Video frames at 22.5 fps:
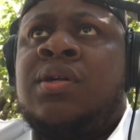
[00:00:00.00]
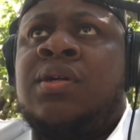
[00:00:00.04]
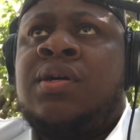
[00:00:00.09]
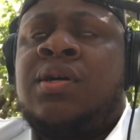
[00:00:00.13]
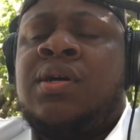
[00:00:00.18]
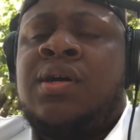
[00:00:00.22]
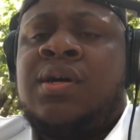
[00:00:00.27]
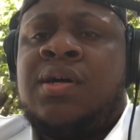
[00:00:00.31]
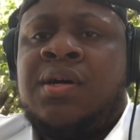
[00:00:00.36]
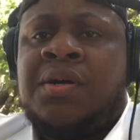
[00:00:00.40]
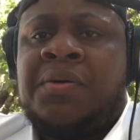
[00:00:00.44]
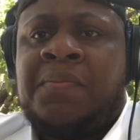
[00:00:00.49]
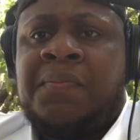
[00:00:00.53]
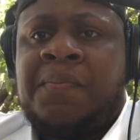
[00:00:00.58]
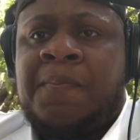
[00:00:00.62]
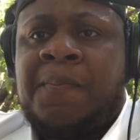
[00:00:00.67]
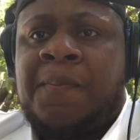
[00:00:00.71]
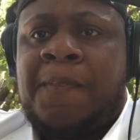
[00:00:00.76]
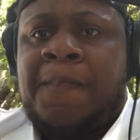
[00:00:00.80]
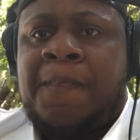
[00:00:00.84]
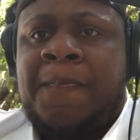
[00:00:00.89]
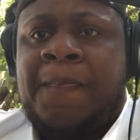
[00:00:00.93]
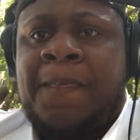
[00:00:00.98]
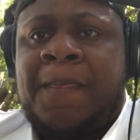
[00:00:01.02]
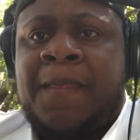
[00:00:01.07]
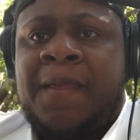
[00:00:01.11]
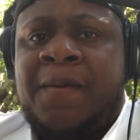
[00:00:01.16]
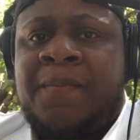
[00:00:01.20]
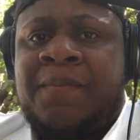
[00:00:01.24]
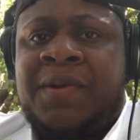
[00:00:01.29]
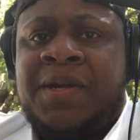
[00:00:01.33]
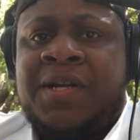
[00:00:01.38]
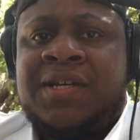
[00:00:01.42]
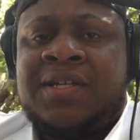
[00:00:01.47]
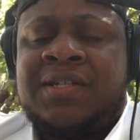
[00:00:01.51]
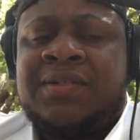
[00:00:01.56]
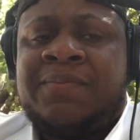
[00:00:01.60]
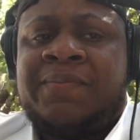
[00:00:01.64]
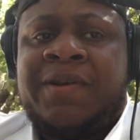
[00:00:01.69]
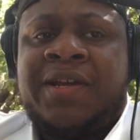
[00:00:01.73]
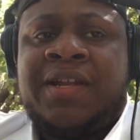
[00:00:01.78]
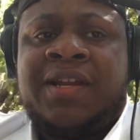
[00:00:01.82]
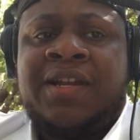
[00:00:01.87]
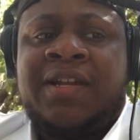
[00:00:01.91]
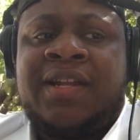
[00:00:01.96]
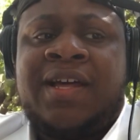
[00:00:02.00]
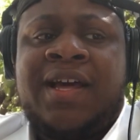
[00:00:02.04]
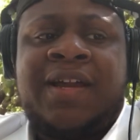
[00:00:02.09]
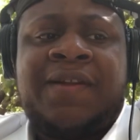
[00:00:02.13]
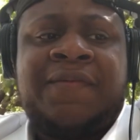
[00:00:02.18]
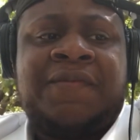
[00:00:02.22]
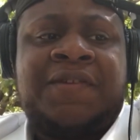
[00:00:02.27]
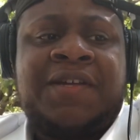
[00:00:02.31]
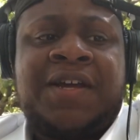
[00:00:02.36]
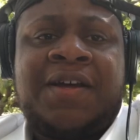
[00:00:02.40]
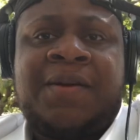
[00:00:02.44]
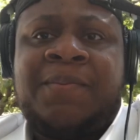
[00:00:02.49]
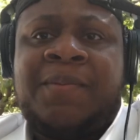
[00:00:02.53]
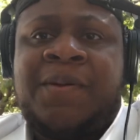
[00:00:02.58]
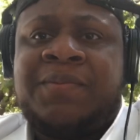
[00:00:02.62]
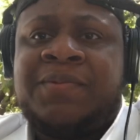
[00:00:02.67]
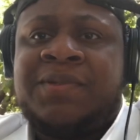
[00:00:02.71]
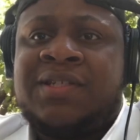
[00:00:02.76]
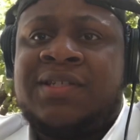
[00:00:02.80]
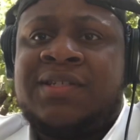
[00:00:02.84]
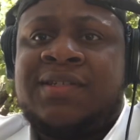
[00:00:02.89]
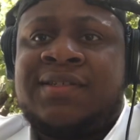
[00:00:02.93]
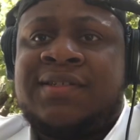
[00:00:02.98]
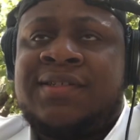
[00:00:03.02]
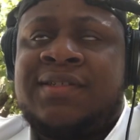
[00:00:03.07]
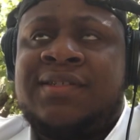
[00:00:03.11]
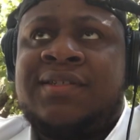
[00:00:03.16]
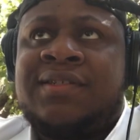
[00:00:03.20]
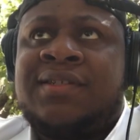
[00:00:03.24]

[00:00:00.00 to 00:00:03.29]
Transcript: Um, because, man, a lot of time I'm just